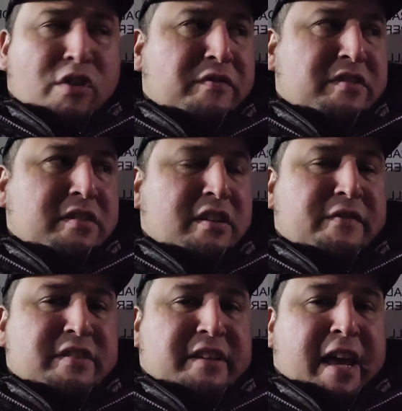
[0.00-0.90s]
of his of
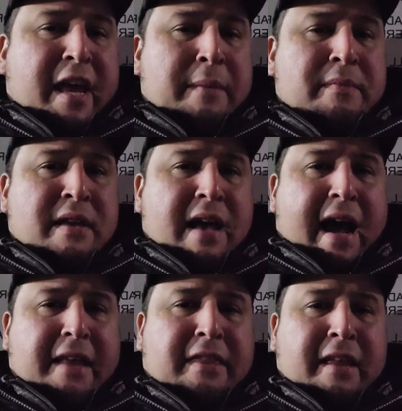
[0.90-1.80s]
his game.
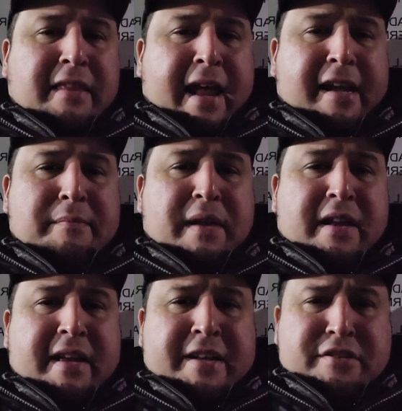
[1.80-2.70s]
I think that could be
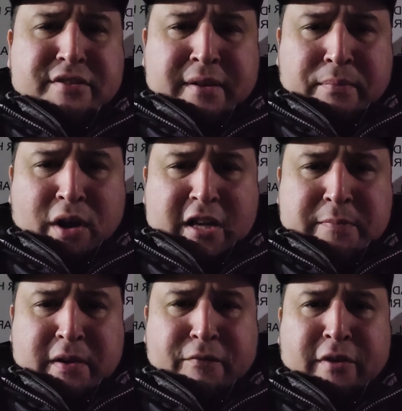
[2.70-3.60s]
an interesting
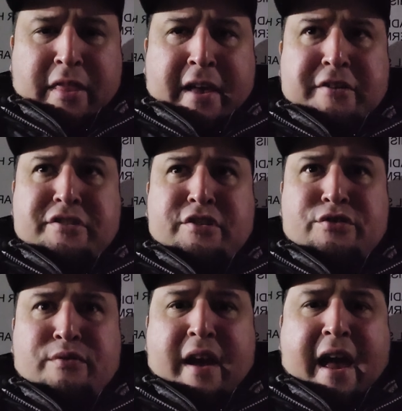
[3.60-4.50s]
prospect for the Niners to
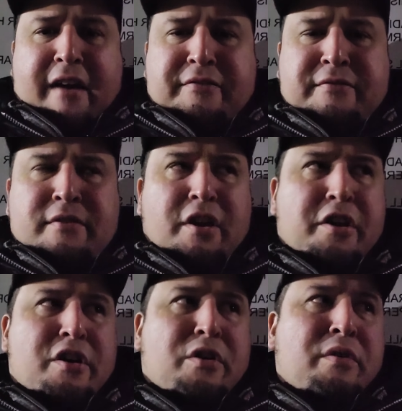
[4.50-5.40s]
draft. You
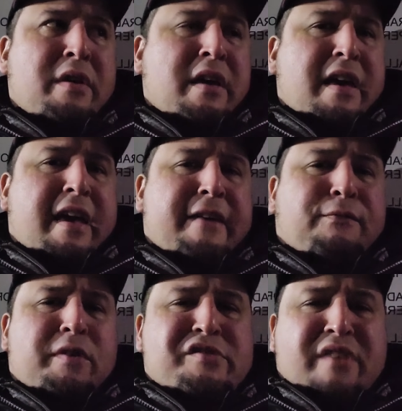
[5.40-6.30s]
know, if
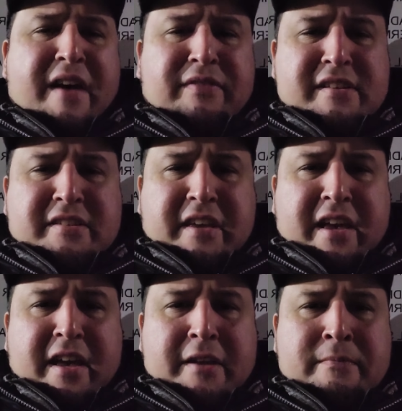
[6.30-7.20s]
we draft this
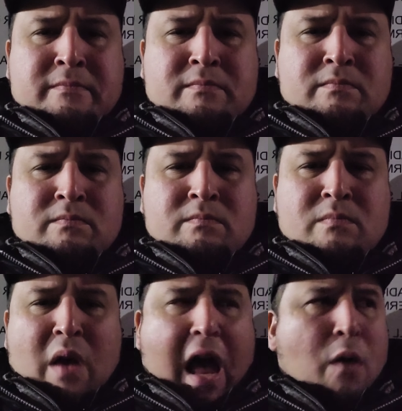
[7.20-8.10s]
kid,
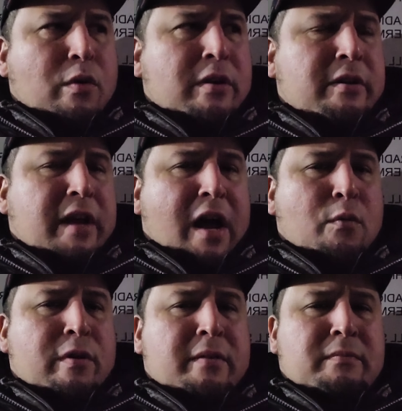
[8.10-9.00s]
I wouldn't I
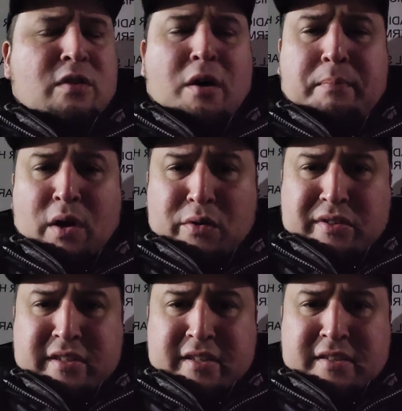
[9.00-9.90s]
wouldn't oppose
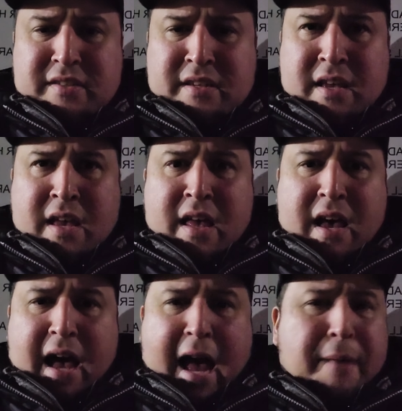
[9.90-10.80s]
this.
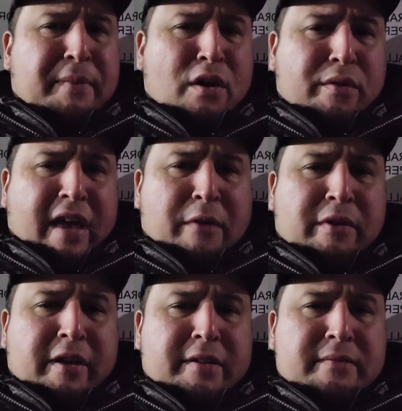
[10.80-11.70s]
I'd be okay with
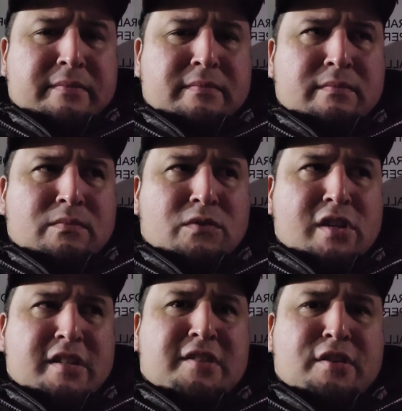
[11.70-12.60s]
it.
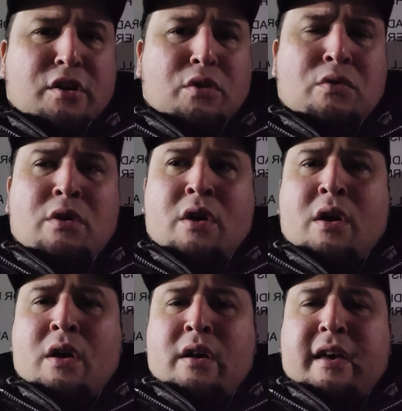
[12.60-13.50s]
Just so
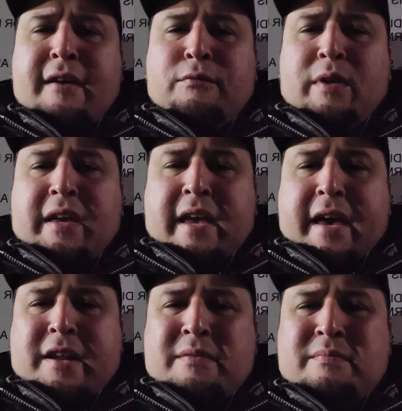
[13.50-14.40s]
if we
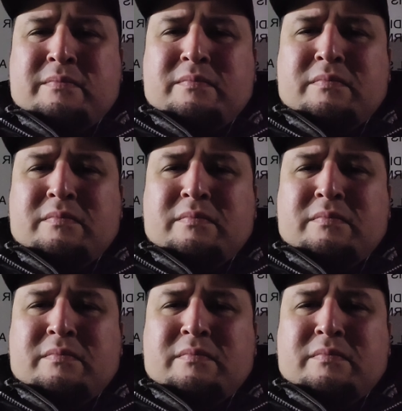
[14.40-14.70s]
get him,